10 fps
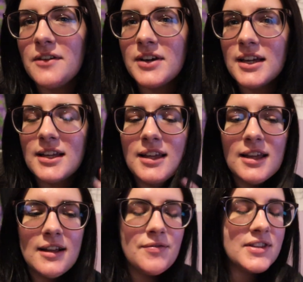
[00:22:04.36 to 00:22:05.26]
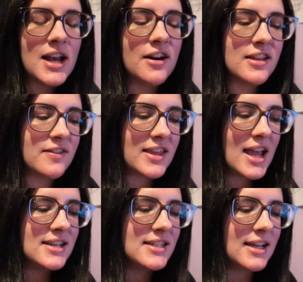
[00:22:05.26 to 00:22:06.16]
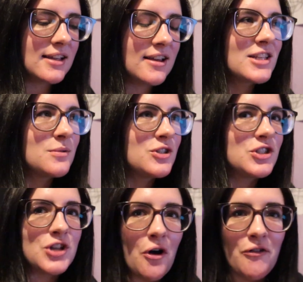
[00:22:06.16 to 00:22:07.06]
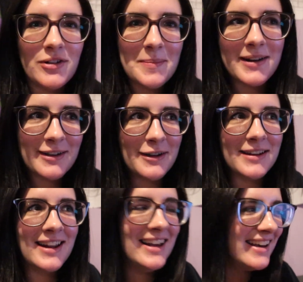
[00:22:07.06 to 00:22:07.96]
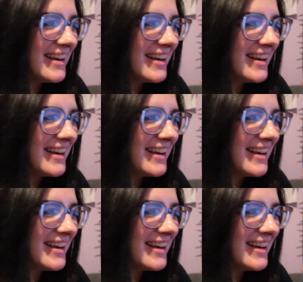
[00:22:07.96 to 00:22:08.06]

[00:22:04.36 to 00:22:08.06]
of it, entirety of the ending, because it was so flipping good. it